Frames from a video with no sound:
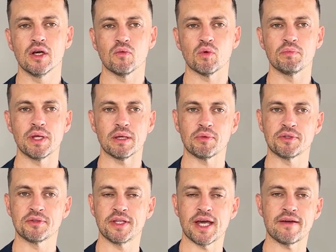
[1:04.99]
will be able
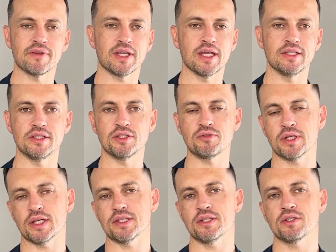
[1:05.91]
to navigate
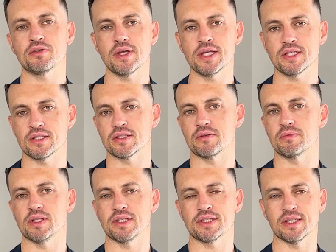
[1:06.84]
tricky situations in
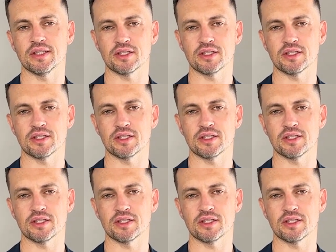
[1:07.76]
real estate.